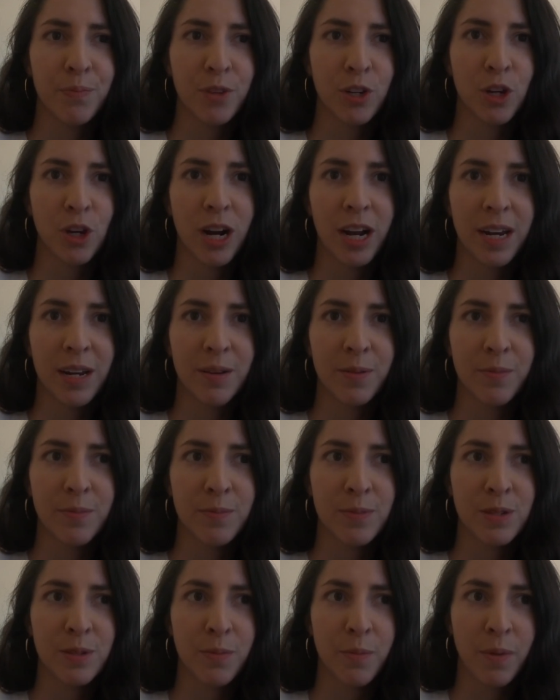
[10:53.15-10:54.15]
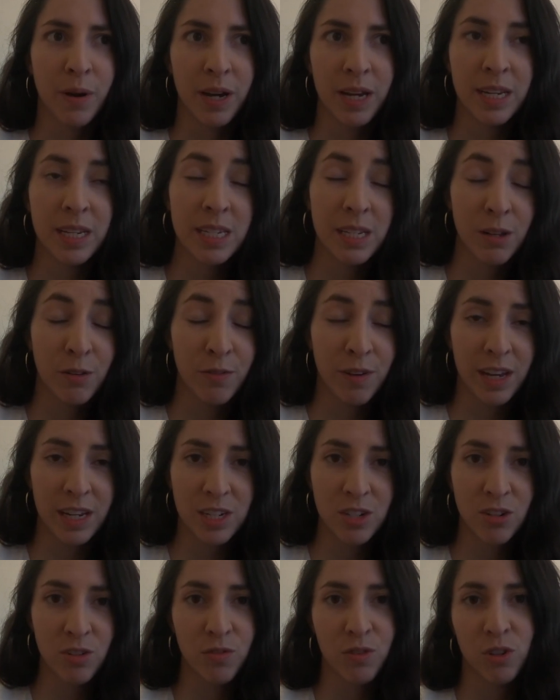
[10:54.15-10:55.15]
Your items might sell
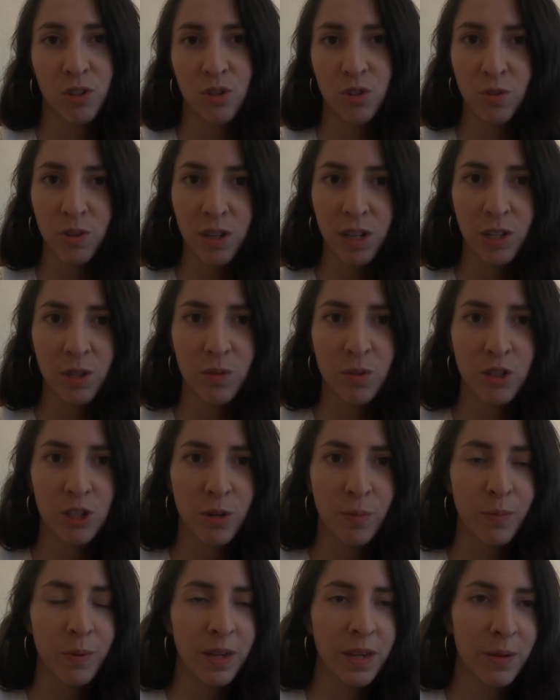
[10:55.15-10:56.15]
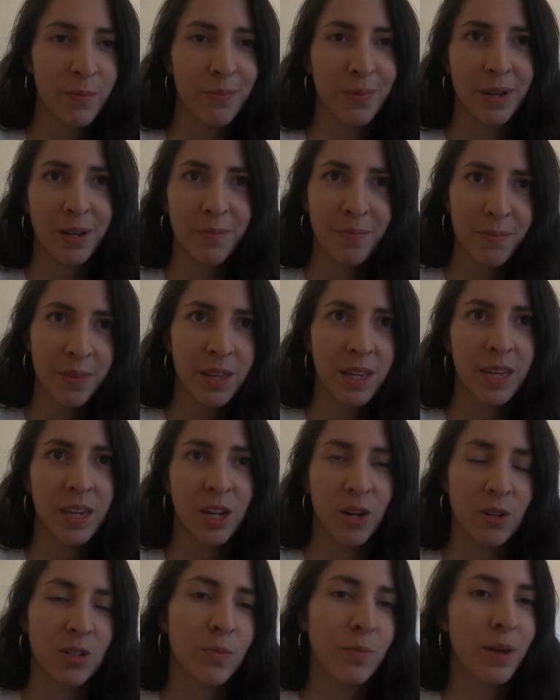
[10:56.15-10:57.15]
faster if you do include shipping, but
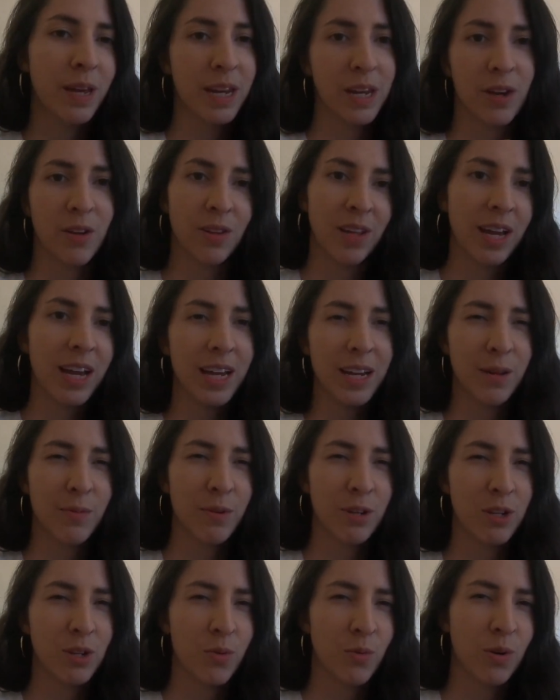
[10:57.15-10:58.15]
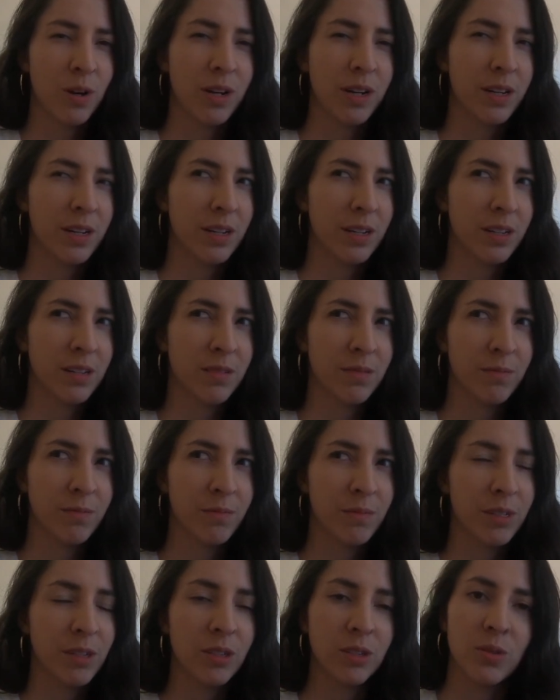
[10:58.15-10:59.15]
depending on the item, you don't want to
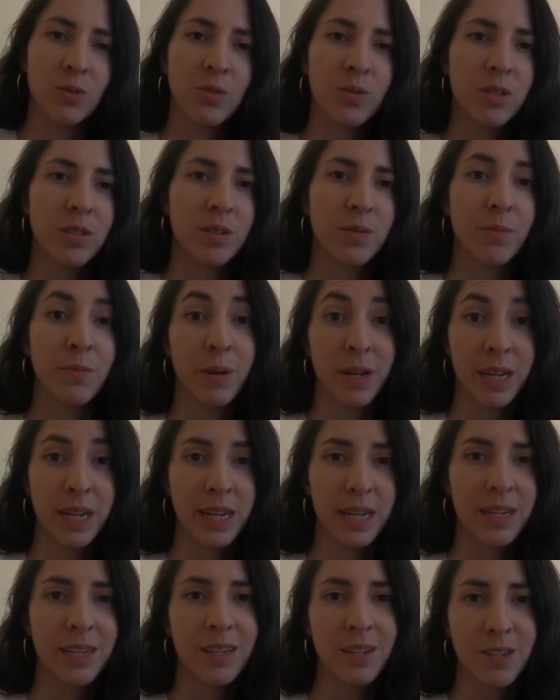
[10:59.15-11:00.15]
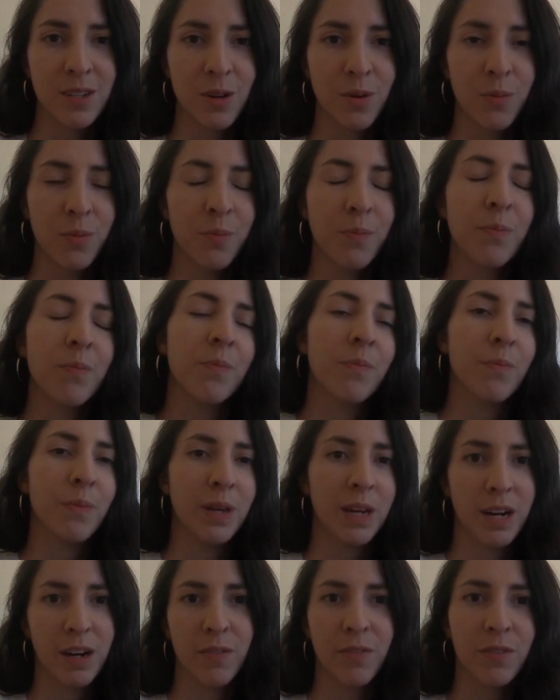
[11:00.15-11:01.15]
lose money, so
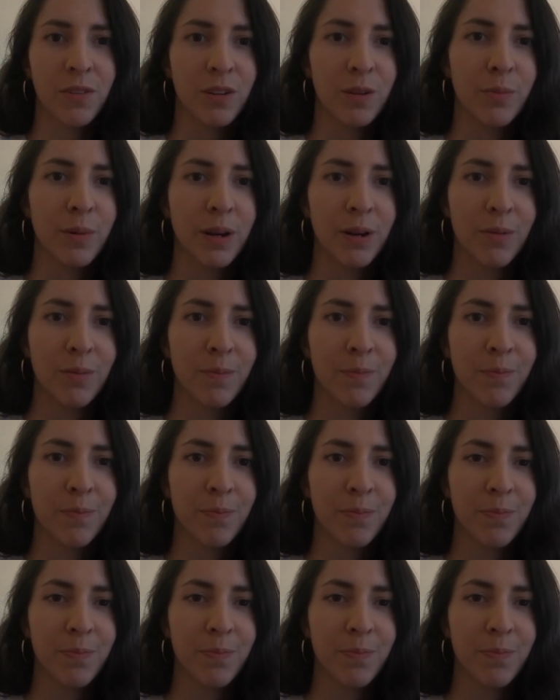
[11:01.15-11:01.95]
be careful about